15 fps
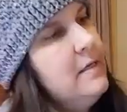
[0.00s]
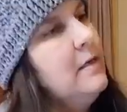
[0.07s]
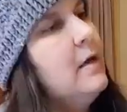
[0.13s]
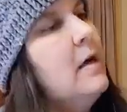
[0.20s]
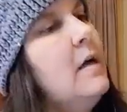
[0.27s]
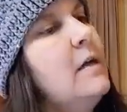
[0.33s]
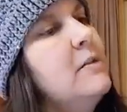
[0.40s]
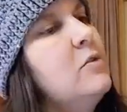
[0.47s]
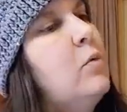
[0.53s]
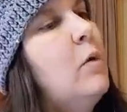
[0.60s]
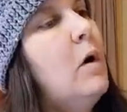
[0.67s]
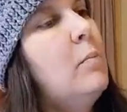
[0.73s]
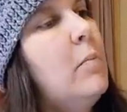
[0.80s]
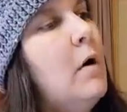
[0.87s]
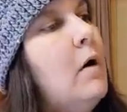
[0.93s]
uh,
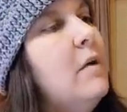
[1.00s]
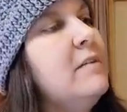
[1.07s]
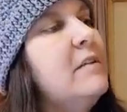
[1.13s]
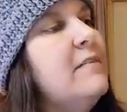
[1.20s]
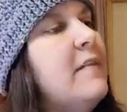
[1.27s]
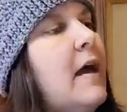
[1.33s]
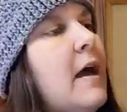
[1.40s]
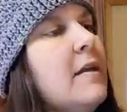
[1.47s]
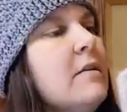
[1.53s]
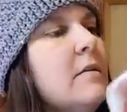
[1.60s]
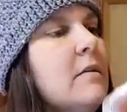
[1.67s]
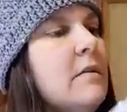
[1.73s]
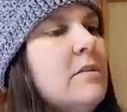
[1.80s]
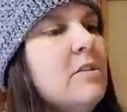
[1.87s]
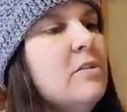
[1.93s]
12 balls of that
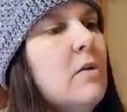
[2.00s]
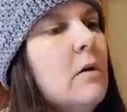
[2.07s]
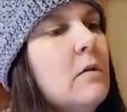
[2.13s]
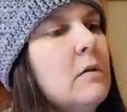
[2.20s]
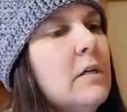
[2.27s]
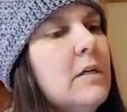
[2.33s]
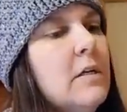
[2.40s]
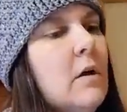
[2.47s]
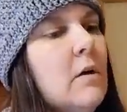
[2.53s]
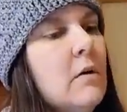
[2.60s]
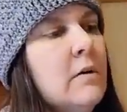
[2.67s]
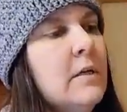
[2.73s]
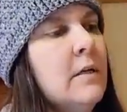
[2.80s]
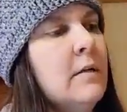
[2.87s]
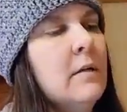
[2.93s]
starlet
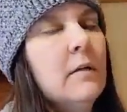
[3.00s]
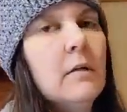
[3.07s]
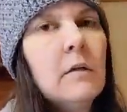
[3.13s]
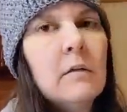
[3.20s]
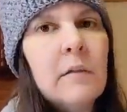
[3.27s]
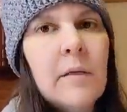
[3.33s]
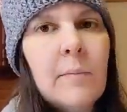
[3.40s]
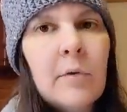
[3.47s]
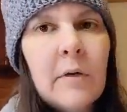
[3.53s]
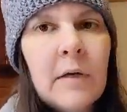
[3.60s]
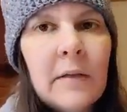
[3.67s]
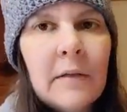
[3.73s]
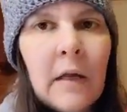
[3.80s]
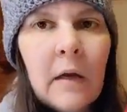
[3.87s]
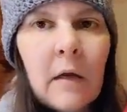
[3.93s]
yarn glimmer
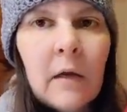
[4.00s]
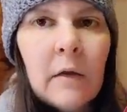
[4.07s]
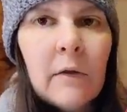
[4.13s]
in there.